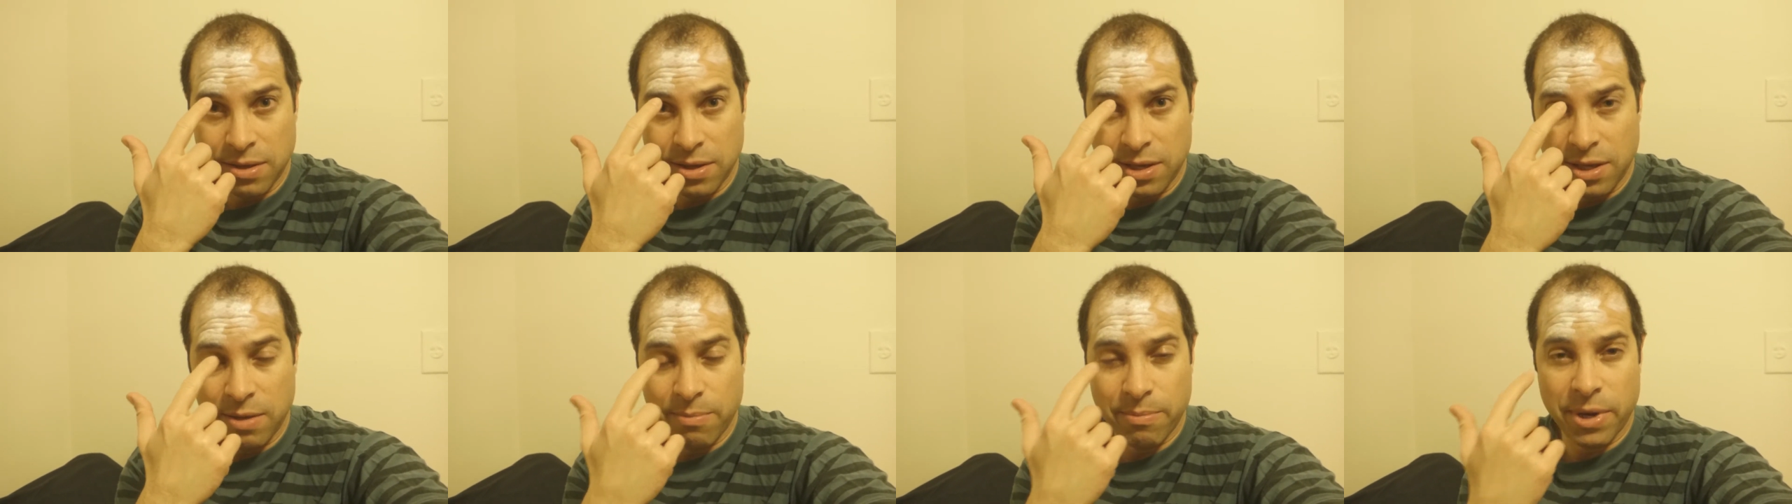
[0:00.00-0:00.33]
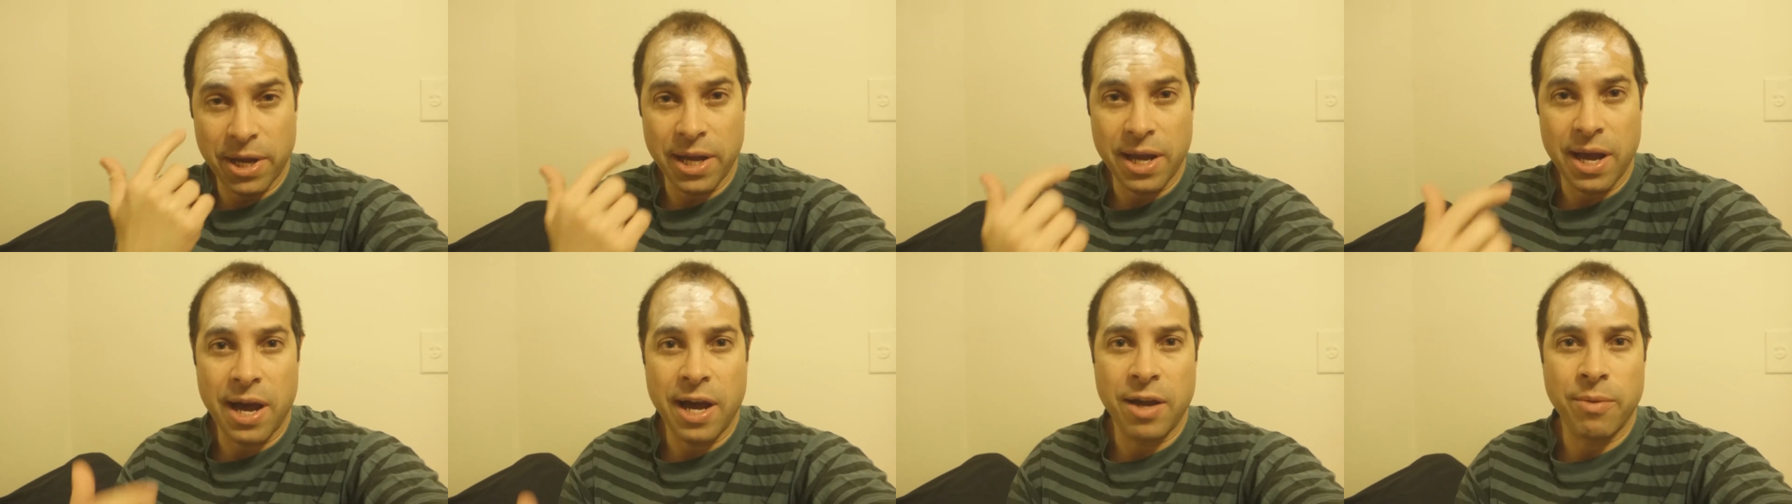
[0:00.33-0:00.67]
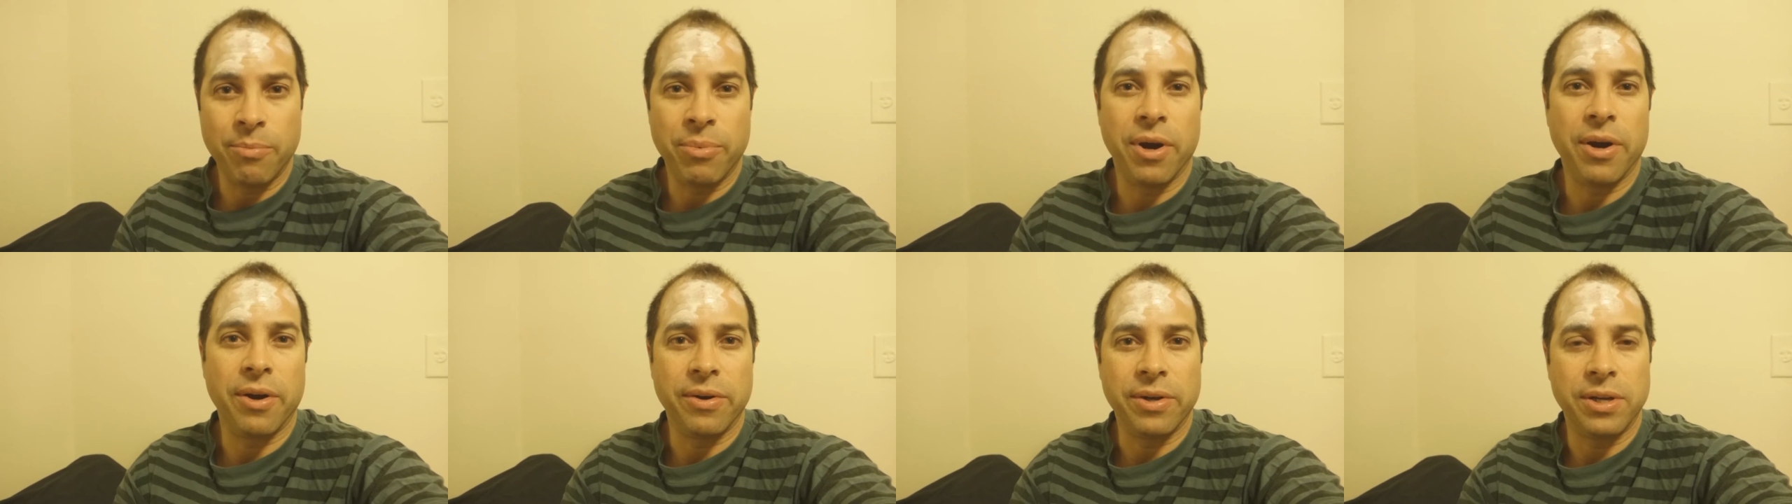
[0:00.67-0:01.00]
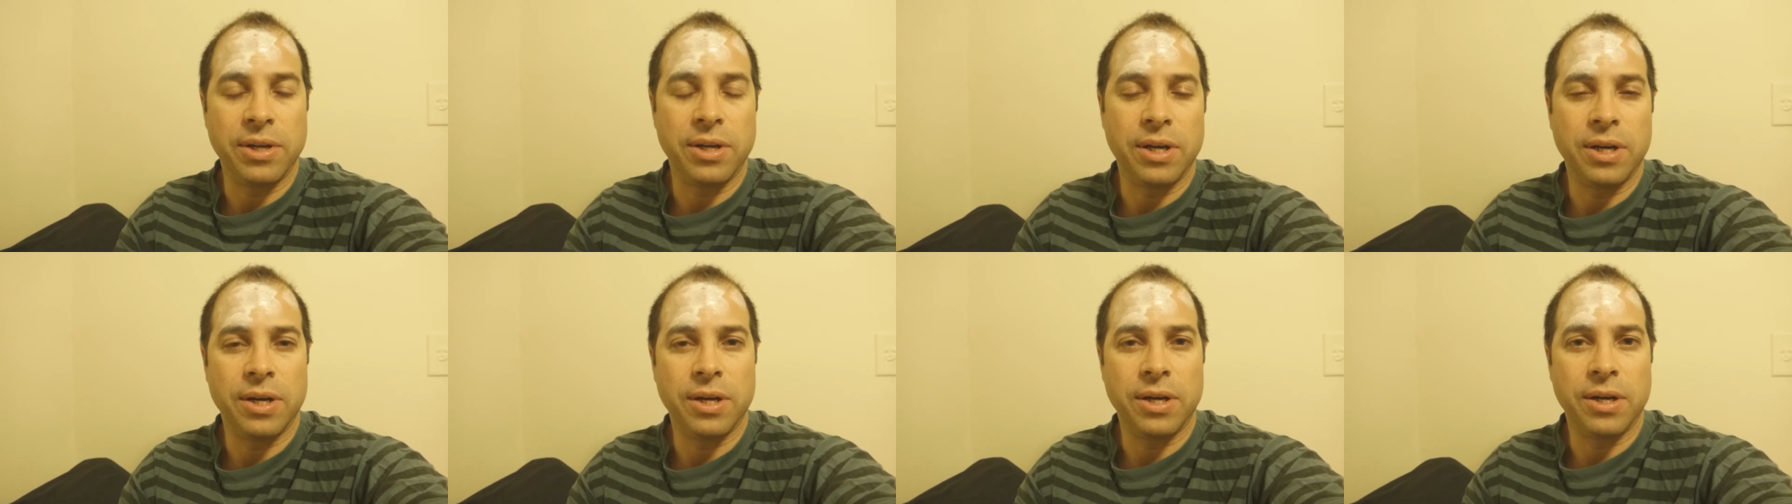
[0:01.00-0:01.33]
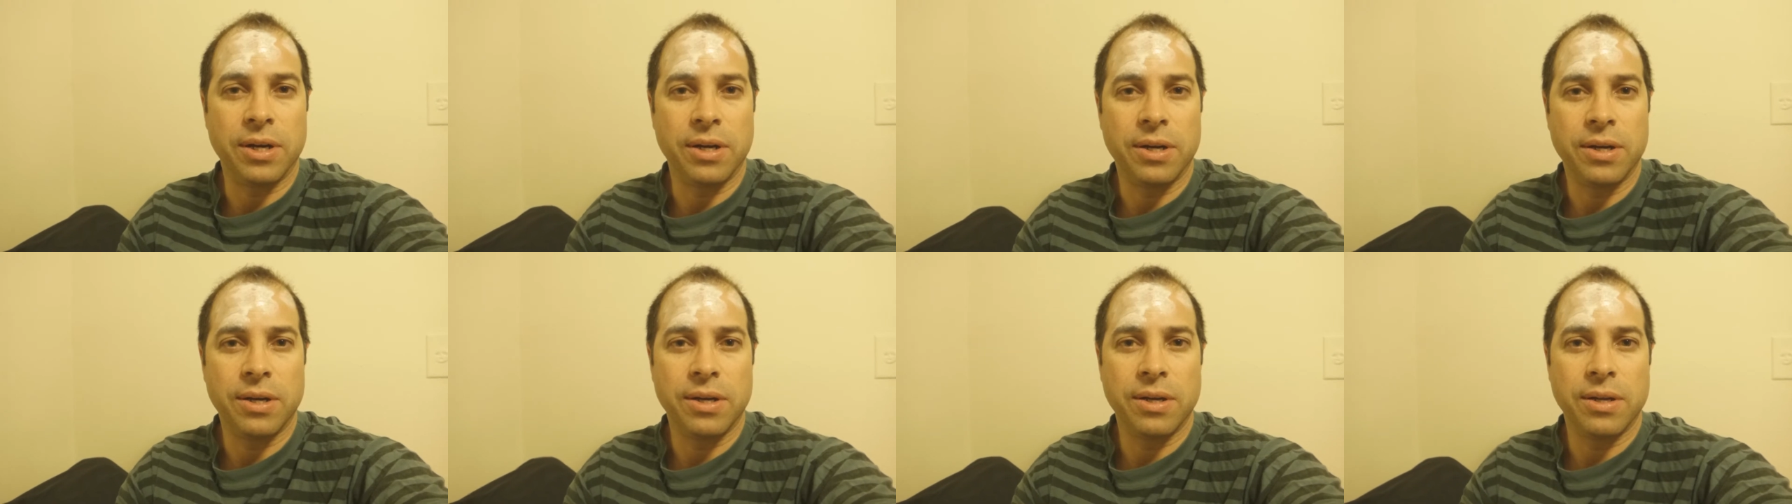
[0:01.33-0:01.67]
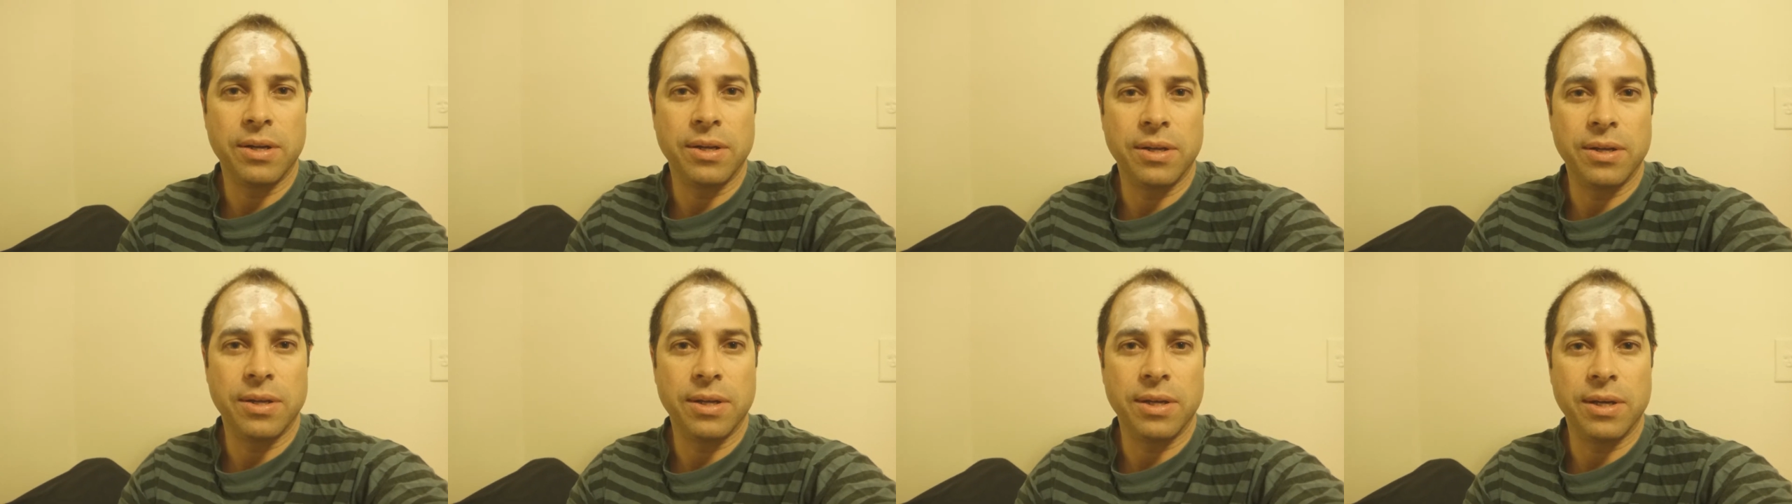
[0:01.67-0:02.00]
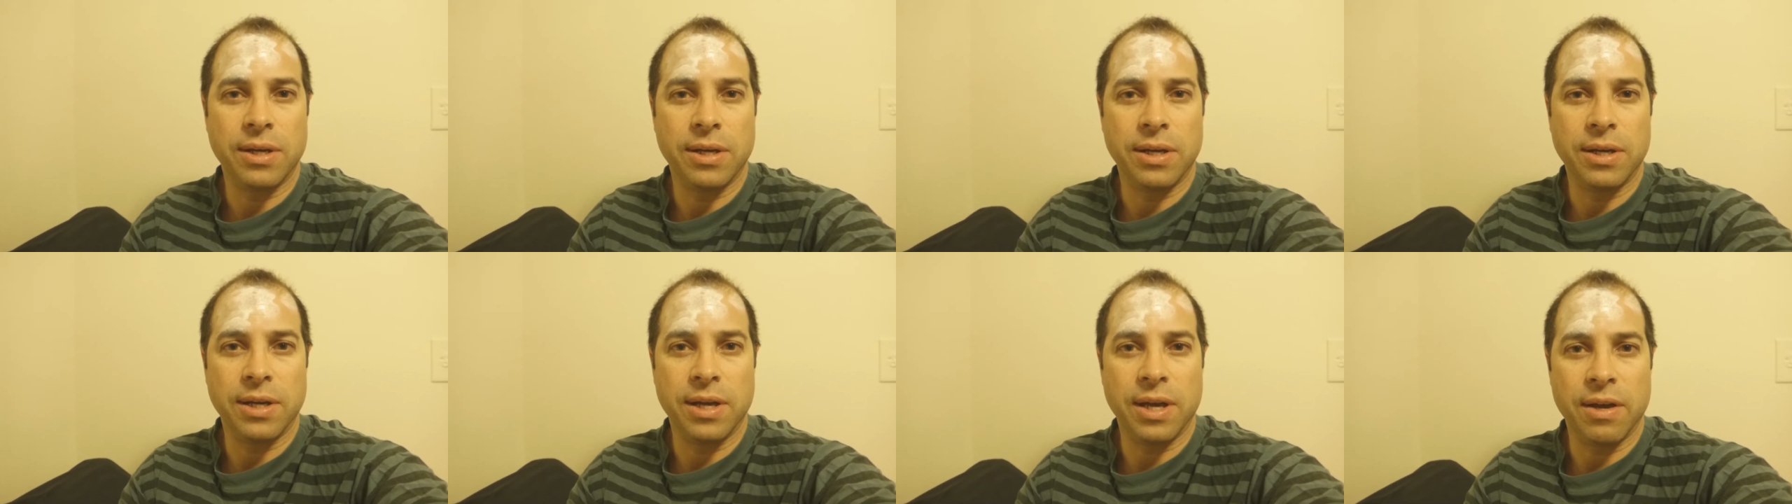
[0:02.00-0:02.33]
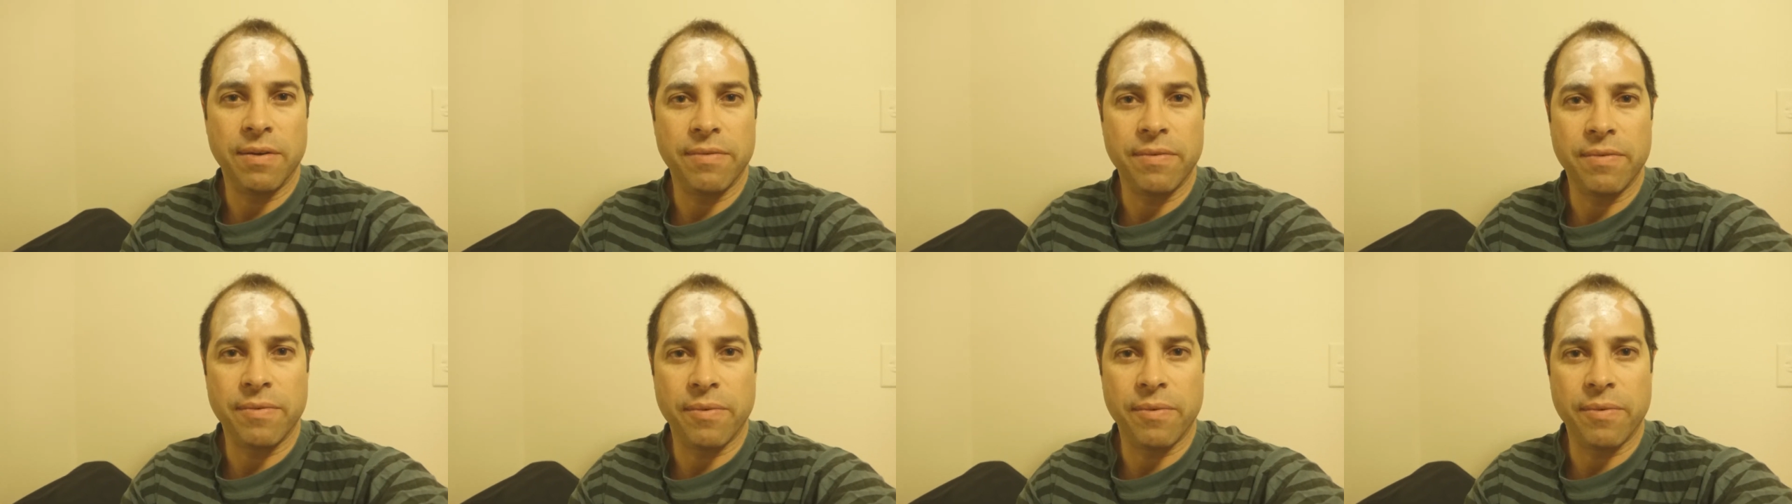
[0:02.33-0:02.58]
in my eyebrow here I have a